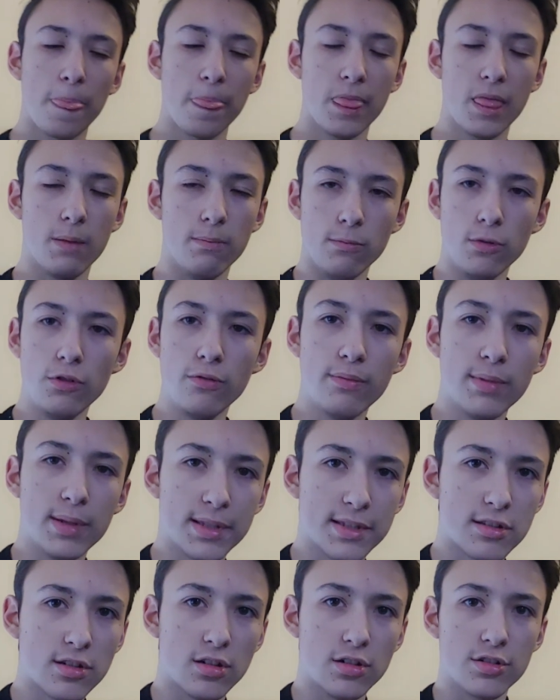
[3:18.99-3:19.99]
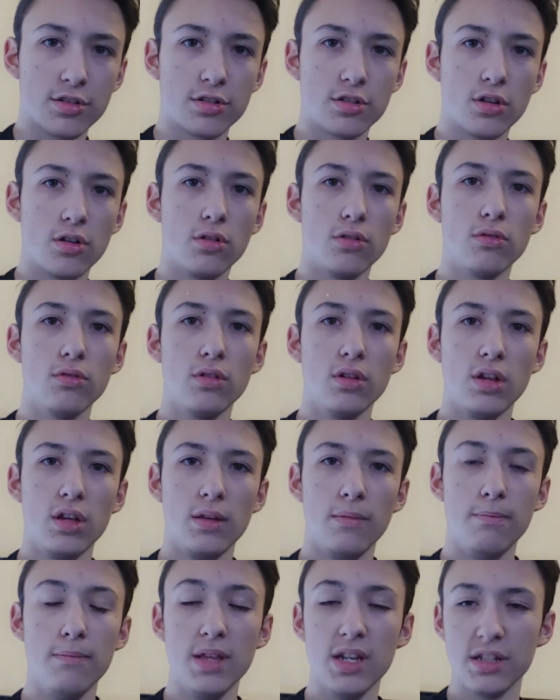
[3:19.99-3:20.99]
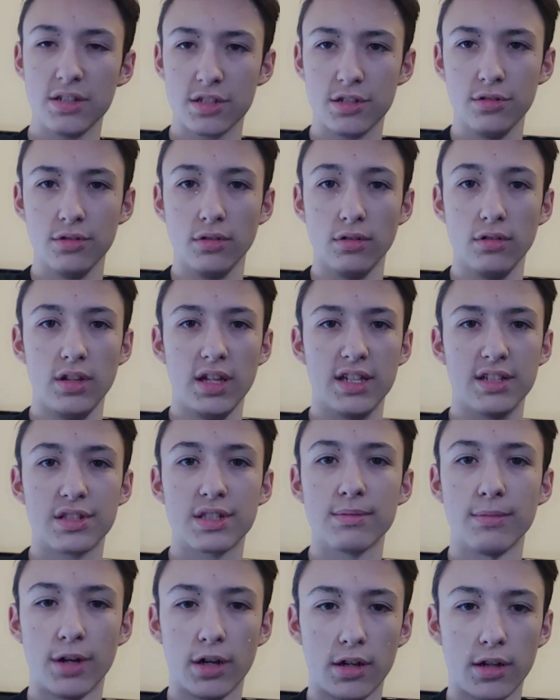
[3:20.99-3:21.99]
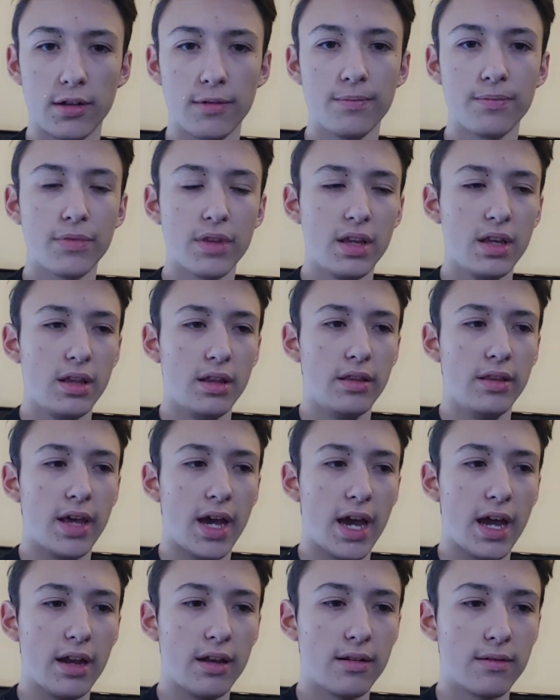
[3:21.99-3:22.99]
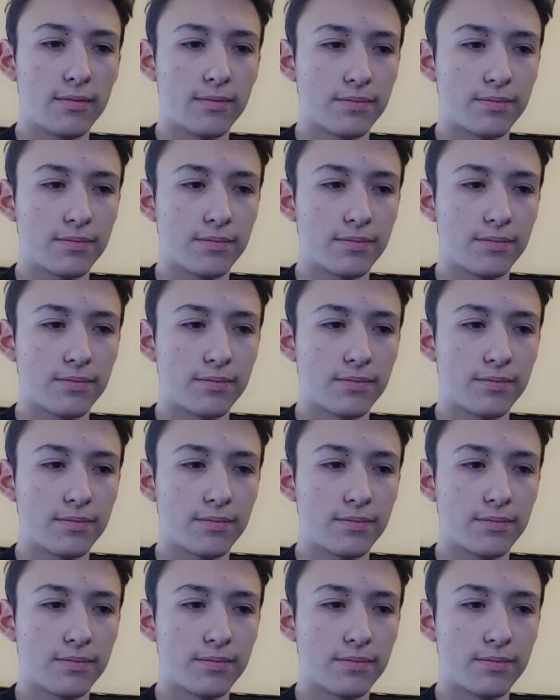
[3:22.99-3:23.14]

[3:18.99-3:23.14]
the movements are so minuscule and small that